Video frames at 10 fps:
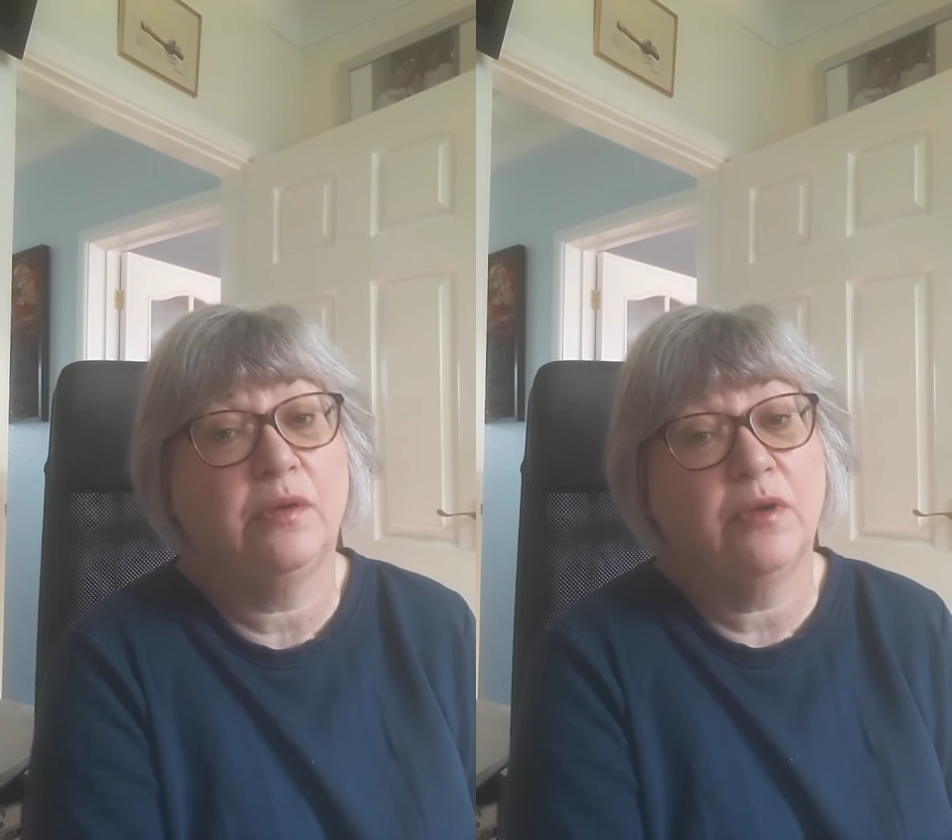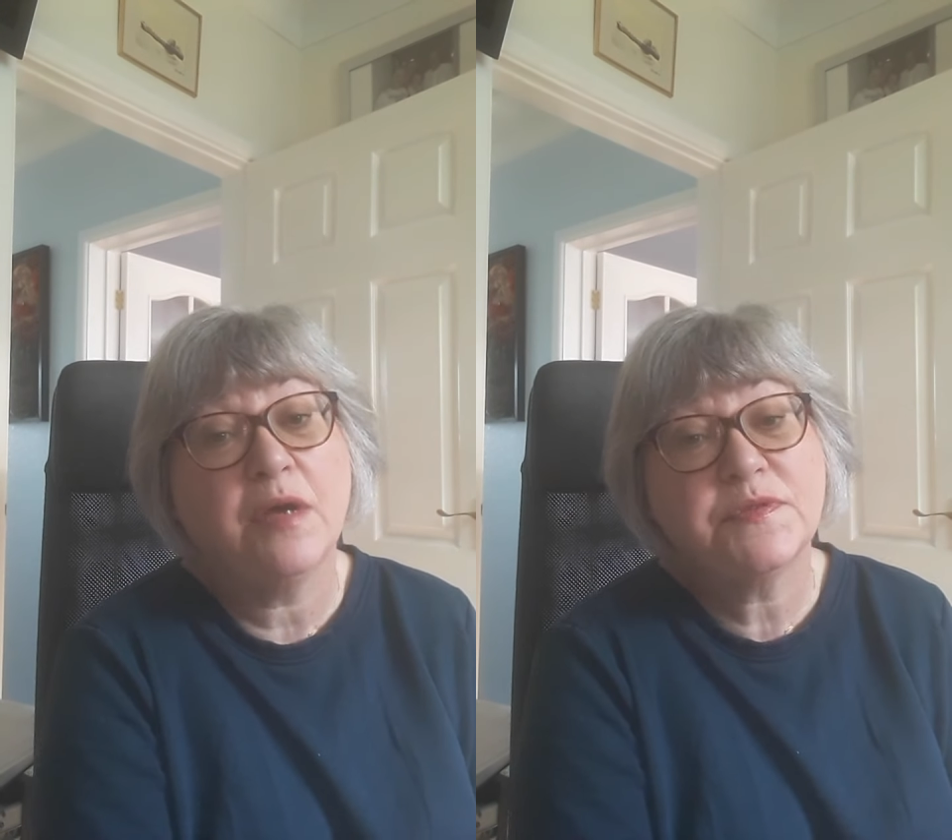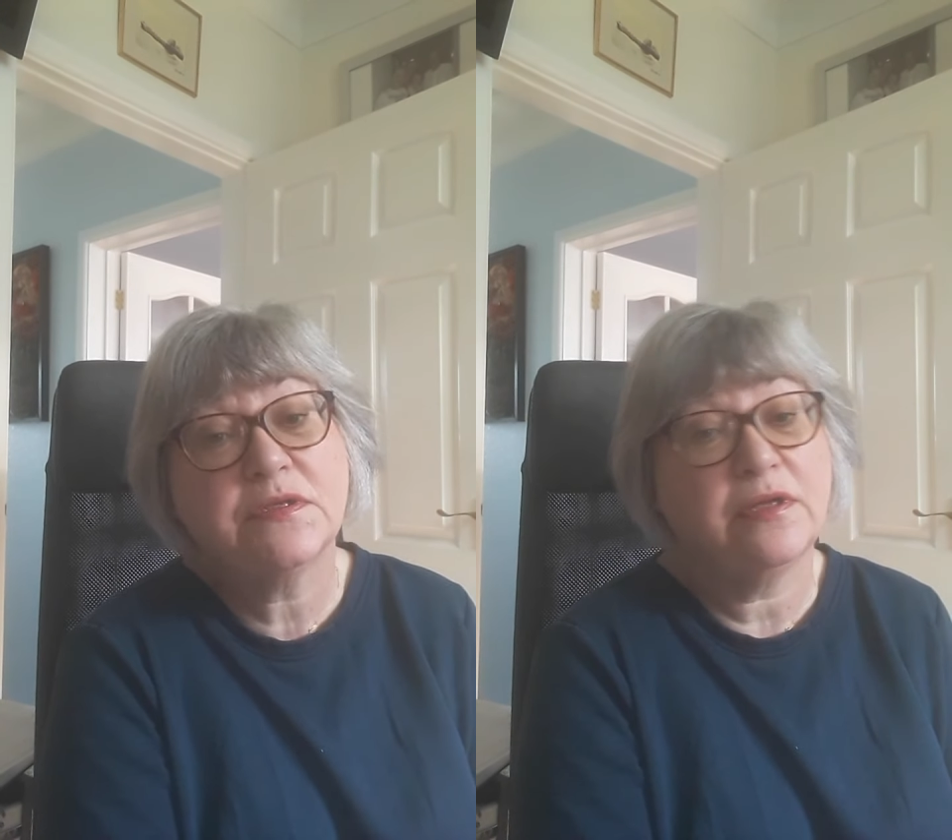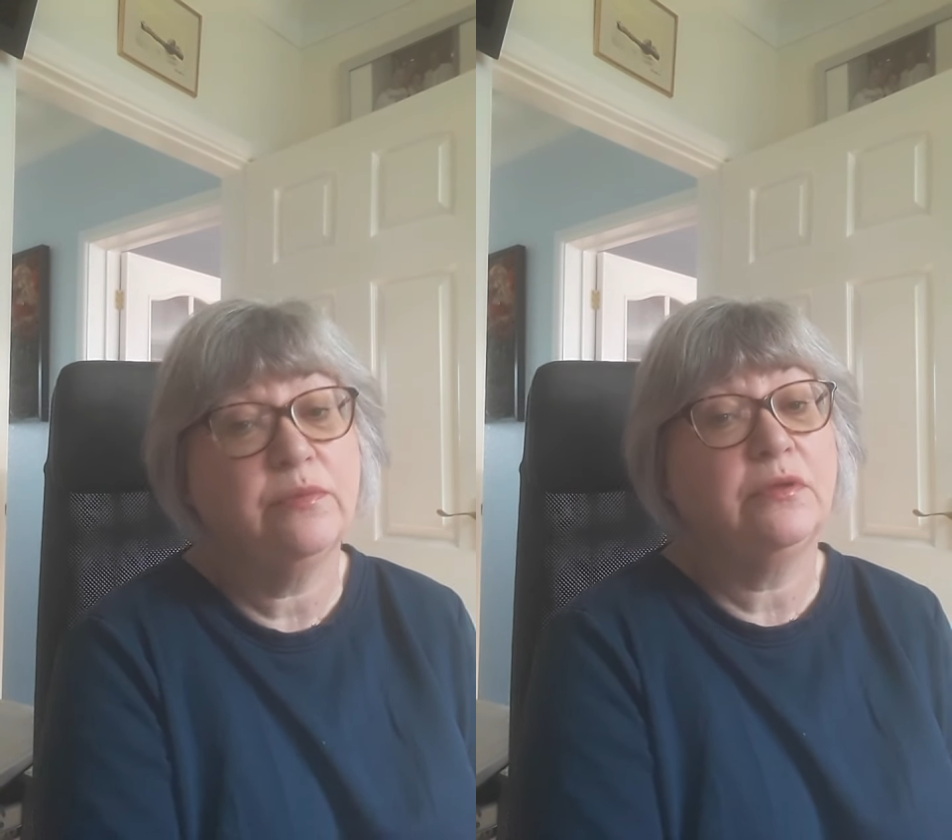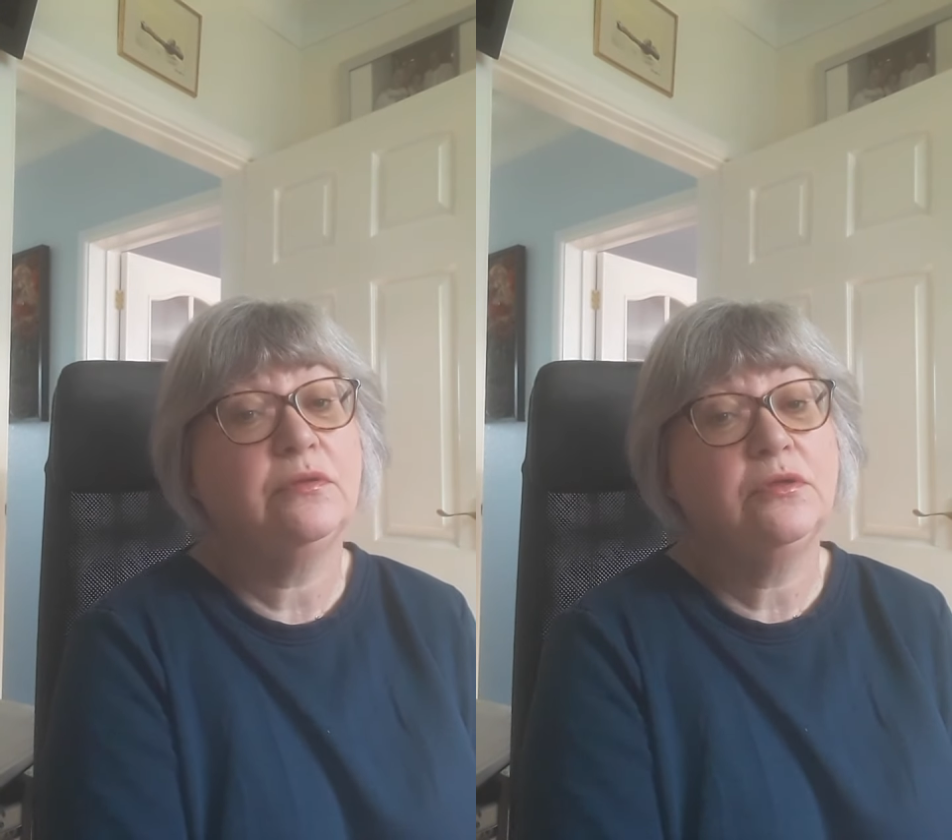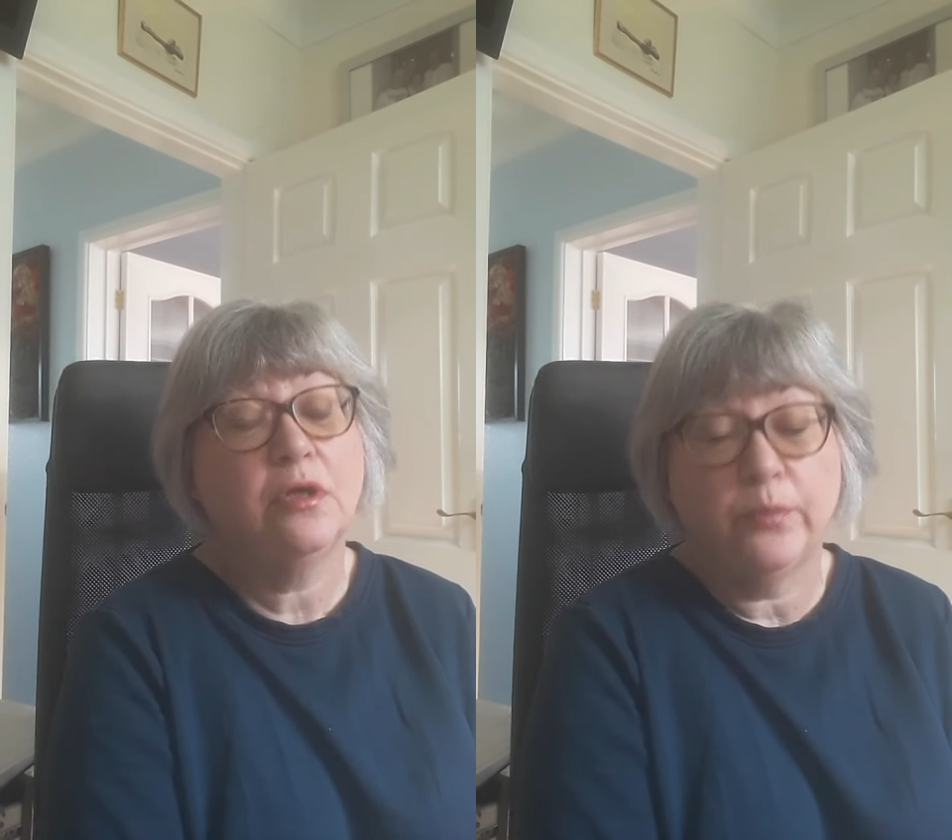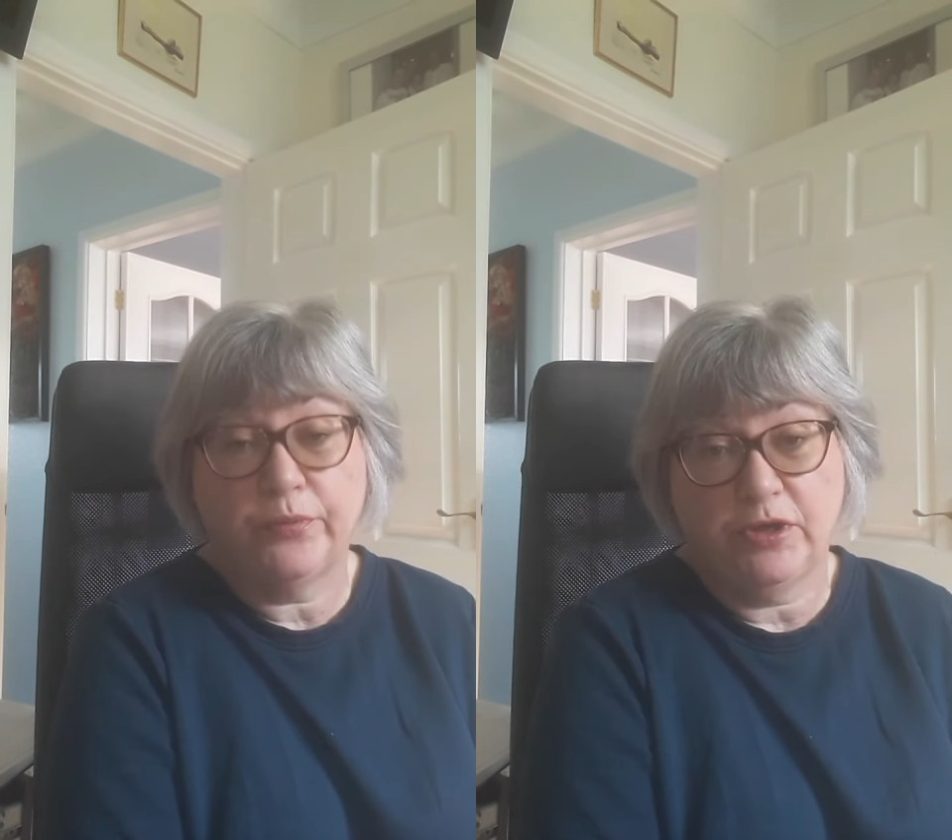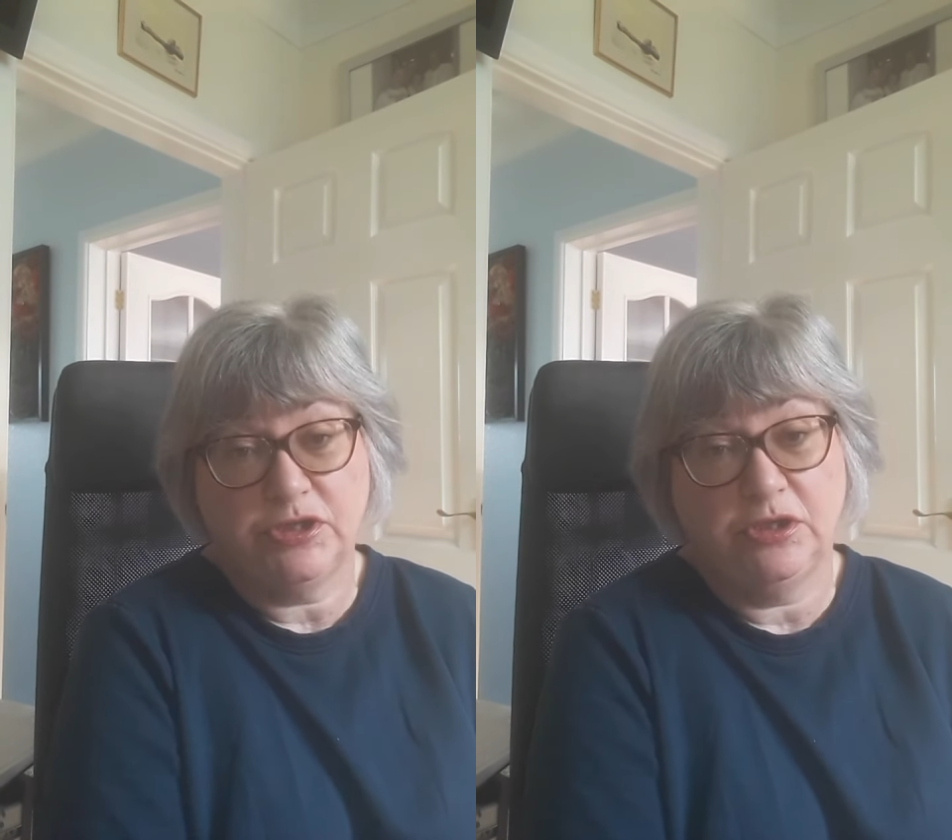I absolutely will not
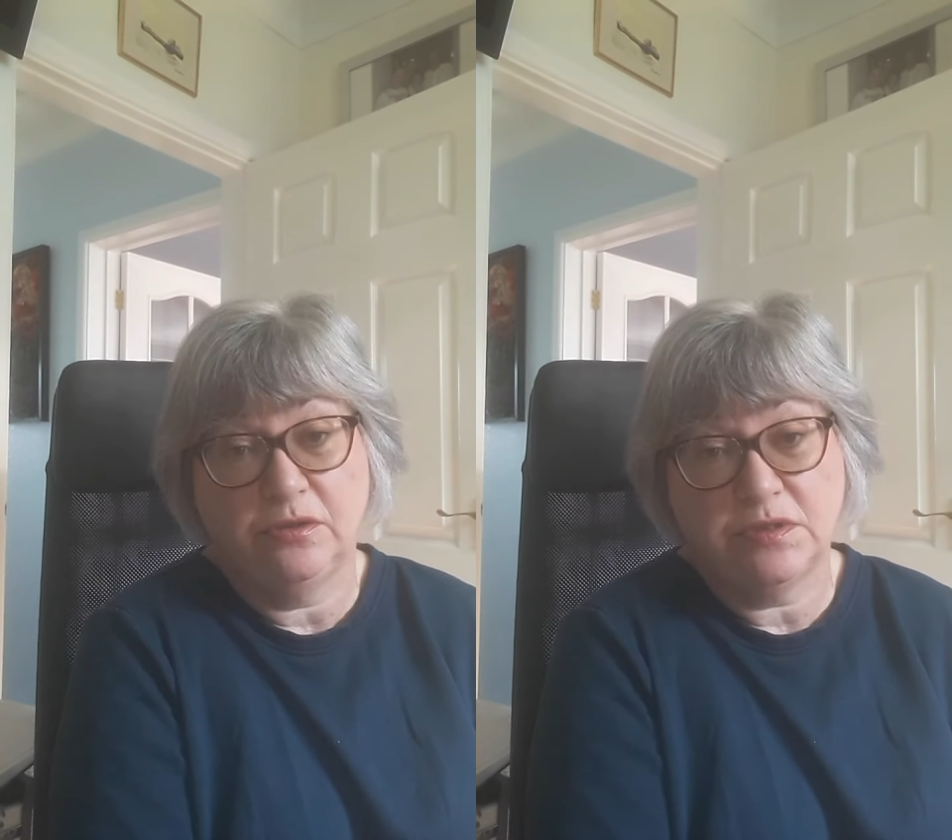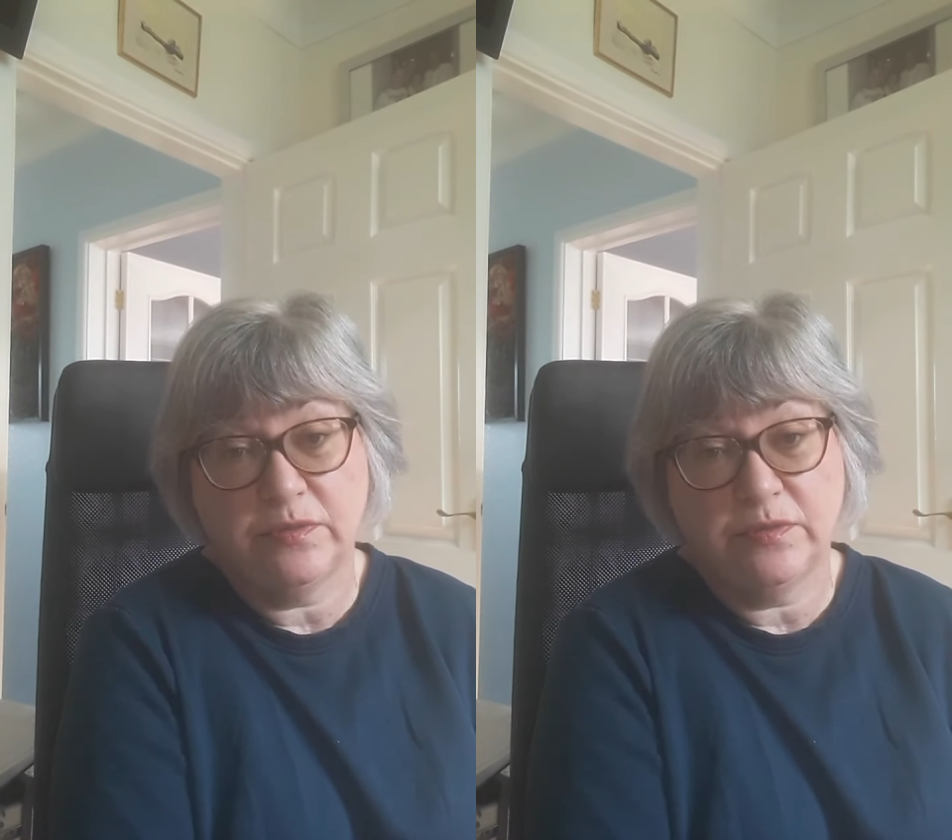pressure you